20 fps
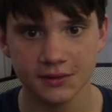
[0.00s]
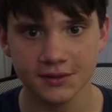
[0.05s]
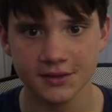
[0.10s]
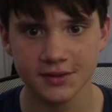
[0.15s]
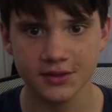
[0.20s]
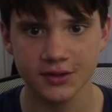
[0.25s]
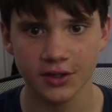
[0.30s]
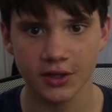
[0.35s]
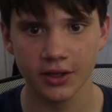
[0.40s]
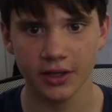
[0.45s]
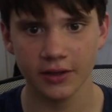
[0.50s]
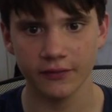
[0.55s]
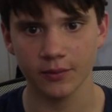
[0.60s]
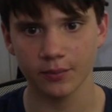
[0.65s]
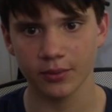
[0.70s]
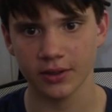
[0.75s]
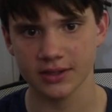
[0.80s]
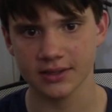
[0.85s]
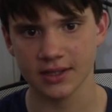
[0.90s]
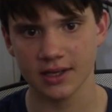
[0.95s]
So if you
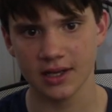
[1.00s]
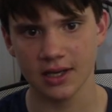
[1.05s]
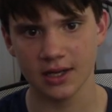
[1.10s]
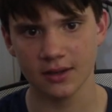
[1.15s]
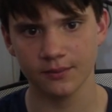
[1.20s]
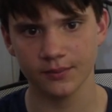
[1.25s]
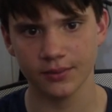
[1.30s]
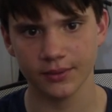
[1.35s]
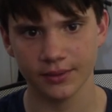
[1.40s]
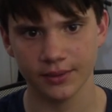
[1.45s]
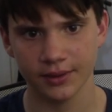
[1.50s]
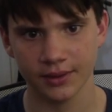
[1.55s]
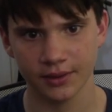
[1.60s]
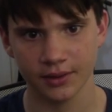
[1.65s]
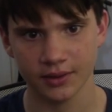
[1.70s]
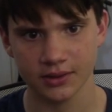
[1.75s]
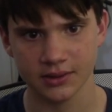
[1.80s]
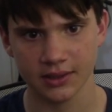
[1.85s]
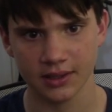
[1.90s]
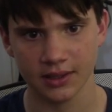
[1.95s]
press up, it
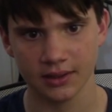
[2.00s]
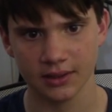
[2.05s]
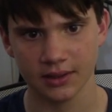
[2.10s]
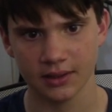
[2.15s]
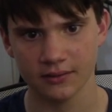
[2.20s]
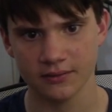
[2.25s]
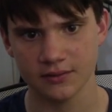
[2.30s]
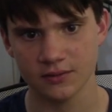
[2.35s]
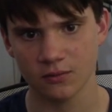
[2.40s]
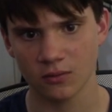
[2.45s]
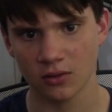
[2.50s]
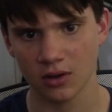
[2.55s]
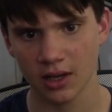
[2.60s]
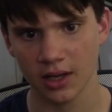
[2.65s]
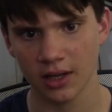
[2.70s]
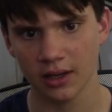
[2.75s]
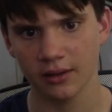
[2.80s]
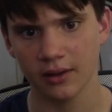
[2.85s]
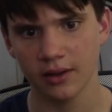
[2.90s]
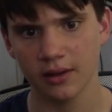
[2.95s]
goes ahead and gives
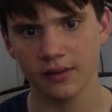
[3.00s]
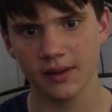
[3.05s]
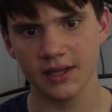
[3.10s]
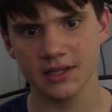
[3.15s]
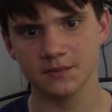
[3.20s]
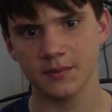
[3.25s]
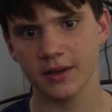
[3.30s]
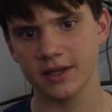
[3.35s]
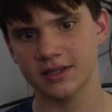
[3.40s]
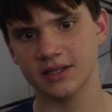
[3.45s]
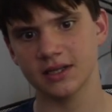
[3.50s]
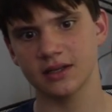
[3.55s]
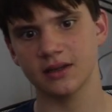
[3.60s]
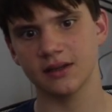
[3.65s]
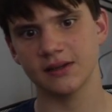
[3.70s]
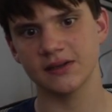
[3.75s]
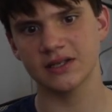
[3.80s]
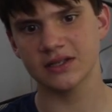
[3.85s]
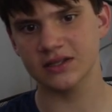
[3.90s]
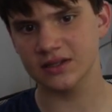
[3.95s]
Y. That's
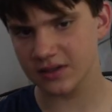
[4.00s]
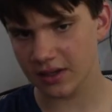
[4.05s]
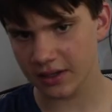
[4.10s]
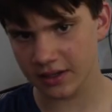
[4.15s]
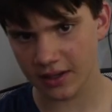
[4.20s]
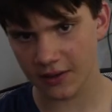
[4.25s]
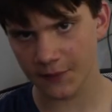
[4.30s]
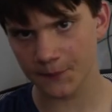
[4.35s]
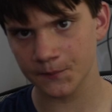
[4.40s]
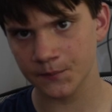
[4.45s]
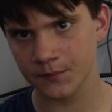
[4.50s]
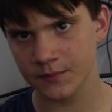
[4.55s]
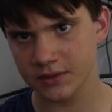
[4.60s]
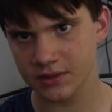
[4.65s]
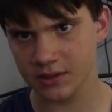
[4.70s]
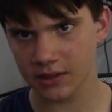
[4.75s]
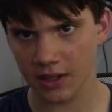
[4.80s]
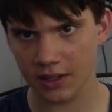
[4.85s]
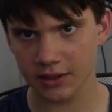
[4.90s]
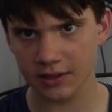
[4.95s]
basically just, again,
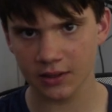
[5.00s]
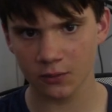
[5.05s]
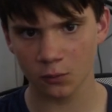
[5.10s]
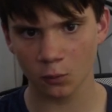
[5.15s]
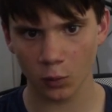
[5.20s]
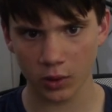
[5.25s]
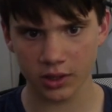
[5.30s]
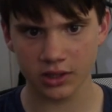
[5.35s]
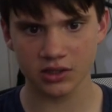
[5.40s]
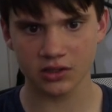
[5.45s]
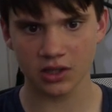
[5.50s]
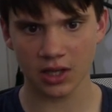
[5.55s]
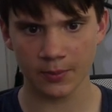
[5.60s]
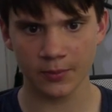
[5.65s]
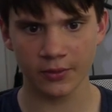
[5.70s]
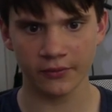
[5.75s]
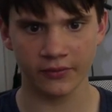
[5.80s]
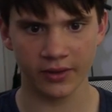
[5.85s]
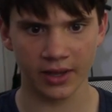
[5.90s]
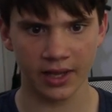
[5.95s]
selecting which type
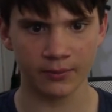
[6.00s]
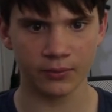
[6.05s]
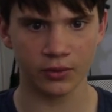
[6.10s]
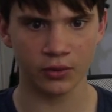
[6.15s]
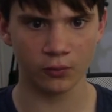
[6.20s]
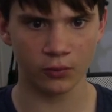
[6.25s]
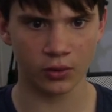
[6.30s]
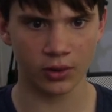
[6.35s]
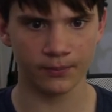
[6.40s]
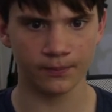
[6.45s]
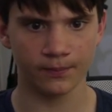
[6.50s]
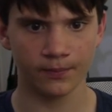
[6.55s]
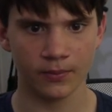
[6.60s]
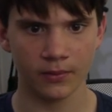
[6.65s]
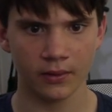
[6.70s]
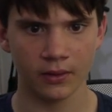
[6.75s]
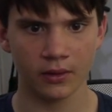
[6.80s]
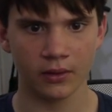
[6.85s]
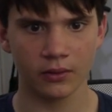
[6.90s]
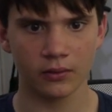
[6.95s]
of game you want,
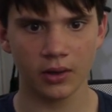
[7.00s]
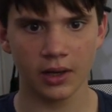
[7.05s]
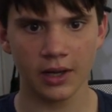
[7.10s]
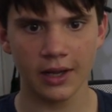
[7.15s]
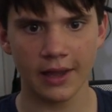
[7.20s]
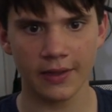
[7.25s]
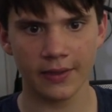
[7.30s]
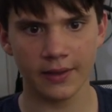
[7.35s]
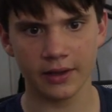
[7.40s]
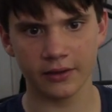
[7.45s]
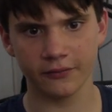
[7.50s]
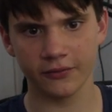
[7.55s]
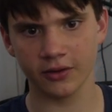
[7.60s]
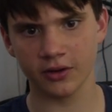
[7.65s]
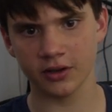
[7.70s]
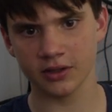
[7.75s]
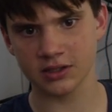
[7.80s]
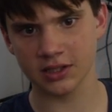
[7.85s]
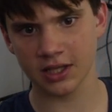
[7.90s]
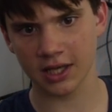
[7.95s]
right? And then if it
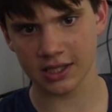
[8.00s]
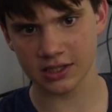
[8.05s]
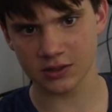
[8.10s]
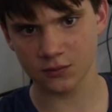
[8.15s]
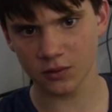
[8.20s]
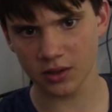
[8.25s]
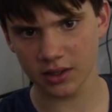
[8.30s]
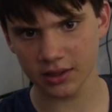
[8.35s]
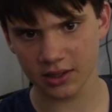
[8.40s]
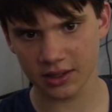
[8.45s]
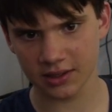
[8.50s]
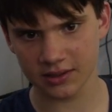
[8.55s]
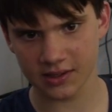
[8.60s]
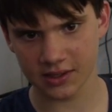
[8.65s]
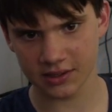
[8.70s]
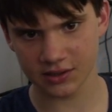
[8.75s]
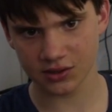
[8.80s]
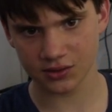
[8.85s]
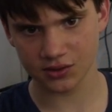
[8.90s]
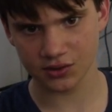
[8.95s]
goes case 1, it
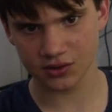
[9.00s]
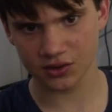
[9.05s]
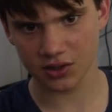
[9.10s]
takes you to